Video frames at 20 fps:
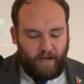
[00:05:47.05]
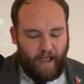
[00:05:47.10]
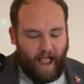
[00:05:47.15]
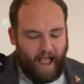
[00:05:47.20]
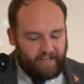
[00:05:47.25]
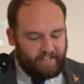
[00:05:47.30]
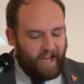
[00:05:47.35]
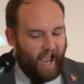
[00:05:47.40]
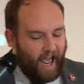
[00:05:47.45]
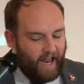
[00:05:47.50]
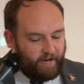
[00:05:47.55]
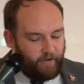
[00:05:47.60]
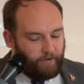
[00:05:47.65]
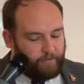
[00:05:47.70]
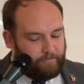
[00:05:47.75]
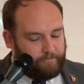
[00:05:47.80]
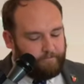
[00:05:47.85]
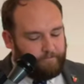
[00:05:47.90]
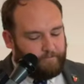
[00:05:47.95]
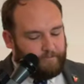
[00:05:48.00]
and cattle,
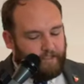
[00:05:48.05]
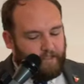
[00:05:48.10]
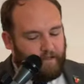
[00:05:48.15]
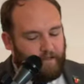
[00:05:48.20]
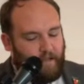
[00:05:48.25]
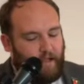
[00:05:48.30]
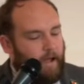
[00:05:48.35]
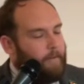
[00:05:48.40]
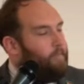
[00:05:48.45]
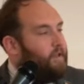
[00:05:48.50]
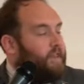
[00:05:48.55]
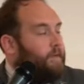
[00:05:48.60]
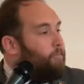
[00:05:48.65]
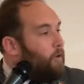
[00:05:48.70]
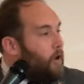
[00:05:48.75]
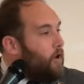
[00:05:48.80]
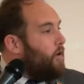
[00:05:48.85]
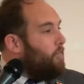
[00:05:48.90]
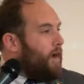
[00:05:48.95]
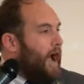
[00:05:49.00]
but the
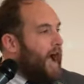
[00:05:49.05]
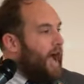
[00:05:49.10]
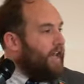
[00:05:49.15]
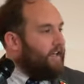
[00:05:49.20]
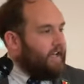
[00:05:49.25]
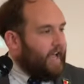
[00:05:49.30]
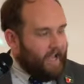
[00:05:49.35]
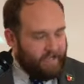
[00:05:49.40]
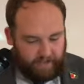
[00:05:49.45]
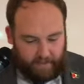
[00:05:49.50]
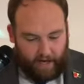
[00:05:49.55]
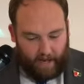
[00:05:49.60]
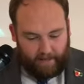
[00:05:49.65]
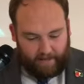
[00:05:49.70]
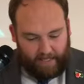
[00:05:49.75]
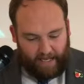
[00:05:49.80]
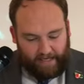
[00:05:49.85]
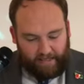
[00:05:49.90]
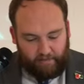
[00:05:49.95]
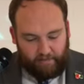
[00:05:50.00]
poor man had
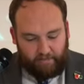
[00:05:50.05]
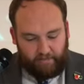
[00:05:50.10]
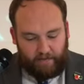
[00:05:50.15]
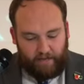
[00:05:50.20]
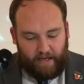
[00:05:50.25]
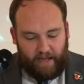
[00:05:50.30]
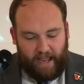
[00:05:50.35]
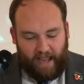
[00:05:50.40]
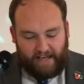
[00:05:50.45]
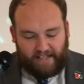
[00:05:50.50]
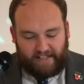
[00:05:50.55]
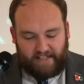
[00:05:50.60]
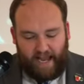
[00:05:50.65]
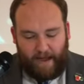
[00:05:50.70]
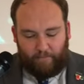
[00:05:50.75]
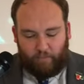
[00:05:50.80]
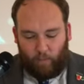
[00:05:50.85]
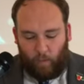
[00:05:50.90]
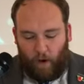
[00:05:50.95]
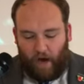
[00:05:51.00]
nothing
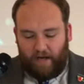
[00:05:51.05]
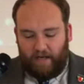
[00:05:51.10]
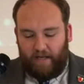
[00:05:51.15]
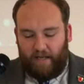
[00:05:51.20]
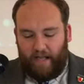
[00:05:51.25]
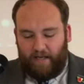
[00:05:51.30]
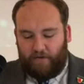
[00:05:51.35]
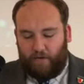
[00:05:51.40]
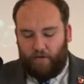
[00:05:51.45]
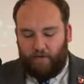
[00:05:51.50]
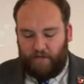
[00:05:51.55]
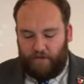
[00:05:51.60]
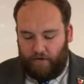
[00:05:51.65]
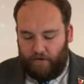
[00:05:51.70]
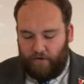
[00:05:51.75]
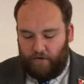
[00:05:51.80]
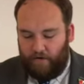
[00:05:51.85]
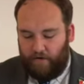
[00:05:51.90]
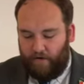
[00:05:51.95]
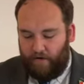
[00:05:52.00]
except one little
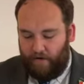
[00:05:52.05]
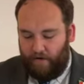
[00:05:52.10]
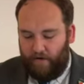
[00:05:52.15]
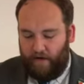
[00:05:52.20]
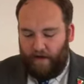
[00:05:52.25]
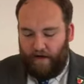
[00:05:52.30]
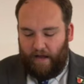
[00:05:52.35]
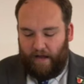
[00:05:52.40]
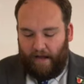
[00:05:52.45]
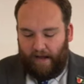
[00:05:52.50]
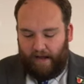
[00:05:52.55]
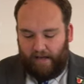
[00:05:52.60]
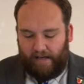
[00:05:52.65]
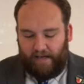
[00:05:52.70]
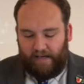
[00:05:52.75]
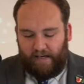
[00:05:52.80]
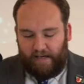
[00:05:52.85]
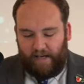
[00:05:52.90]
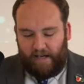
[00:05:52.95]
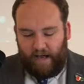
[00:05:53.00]
ewe
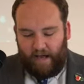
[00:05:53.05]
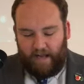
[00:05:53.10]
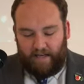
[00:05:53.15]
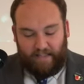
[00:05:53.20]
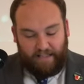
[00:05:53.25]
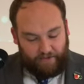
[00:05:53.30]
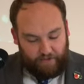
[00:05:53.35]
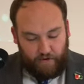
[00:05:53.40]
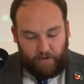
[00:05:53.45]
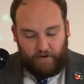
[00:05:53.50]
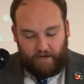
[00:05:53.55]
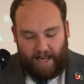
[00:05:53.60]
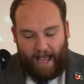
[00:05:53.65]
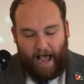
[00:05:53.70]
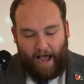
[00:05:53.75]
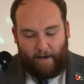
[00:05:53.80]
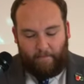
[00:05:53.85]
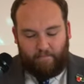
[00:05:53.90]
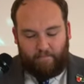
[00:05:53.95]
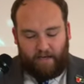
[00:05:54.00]

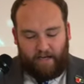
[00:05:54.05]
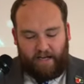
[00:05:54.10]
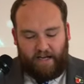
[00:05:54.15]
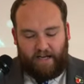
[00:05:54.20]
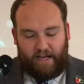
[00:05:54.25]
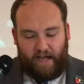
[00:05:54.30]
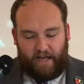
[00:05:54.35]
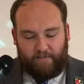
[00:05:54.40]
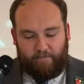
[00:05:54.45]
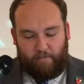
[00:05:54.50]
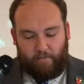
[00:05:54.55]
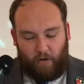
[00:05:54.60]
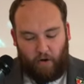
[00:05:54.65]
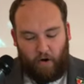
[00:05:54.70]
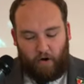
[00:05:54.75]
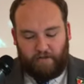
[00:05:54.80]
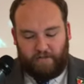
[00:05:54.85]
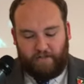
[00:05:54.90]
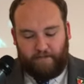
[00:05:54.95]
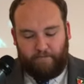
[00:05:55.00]
lamb he had
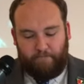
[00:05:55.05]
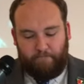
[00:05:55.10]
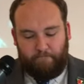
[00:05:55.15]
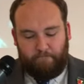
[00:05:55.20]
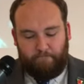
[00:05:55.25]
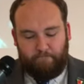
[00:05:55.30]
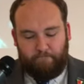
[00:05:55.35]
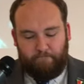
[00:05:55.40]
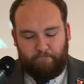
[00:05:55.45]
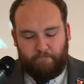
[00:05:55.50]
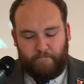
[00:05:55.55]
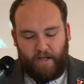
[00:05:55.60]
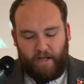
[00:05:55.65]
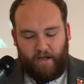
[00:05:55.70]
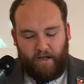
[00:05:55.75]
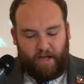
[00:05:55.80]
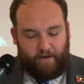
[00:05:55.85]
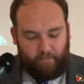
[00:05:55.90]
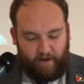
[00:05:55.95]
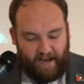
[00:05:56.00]
brought.
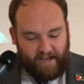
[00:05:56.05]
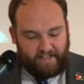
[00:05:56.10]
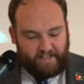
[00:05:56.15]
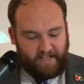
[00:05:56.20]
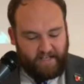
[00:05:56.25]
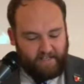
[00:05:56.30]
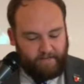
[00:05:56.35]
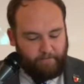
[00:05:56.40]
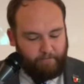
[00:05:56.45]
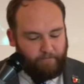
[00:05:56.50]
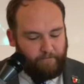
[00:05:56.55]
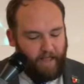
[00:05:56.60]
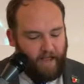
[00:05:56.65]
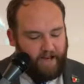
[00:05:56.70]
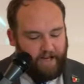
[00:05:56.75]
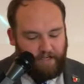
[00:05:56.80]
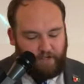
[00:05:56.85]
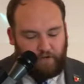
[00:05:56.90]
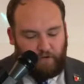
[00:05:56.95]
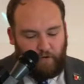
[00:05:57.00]
He raised it, and
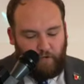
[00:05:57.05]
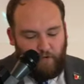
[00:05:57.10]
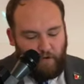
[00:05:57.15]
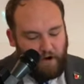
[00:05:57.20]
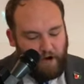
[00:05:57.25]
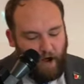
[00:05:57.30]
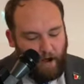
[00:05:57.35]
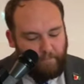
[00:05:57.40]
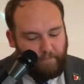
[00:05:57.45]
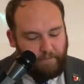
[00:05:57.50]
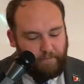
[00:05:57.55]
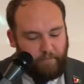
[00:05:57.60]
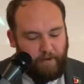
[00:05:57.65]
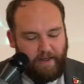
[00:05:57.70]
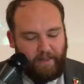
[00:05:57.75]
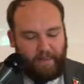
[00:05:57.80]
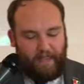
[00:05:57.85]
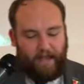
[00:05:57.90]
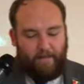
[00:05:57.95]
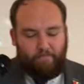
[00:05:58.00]
it grew up
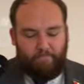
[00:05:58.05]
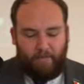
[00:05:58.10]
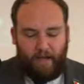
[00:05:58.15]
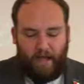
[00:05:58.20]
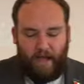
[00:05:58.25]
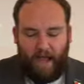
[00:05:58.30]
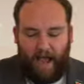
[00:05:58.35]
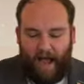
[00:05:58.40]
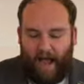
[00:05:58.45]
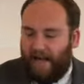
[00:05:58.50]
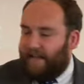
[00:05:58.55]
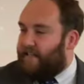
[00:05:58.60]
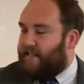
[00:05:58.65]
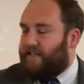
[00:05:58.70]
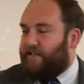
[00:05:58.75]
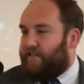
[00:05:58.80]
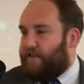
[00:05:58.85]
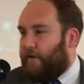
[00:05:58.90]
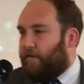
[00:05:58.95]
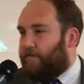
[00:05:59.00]
with him and
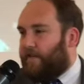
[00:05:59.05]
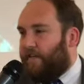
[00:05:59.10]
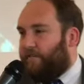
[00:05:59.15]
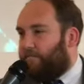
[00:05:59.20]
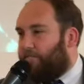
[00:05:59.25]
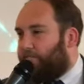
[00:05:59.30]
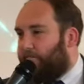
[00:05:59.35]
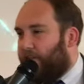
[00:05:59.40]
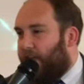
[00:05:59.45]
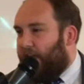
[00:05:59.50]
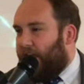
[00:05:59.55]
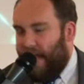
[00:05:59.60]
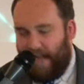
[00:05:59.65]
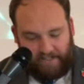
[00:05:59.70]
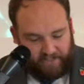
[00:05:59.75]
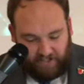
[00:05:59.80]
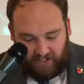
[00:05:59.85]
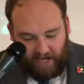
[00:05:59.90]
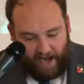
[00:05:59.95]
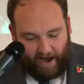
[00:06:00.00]
his children.
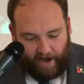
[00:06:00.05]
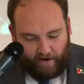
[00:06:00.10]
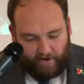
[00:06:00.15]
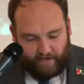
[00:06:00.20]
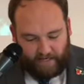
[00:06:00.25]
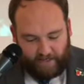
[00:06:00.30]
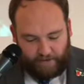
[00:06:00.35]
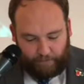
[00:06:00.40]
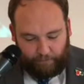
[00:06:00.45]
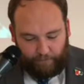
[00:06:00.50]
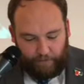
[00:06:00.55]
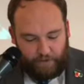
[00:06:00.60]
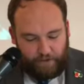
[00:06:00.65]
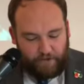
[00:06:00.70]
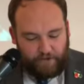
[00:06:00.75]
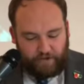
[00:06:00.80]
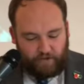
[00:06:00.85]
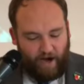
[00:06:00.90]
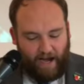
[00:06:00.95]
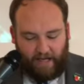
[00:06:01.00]
It shared his
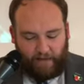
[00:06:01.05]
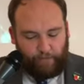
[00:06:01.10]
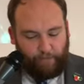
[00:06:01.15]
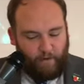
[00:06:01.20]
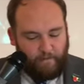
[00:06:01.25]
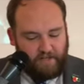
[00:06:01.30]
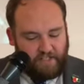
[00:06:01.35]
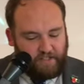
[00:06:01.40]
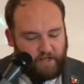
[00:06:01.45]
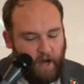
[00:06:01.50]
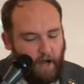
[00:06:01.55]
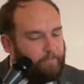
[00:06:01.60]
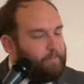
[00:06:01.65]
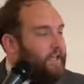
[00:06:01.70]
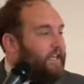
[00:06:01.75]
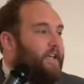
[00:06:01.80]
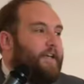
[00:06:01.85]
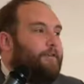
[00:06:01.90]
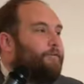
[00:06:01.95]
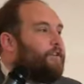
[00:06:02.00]
food, drank from his cup,
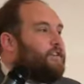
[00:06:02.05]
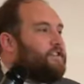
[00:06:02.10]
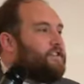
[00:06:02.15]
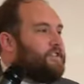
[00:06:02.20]
and even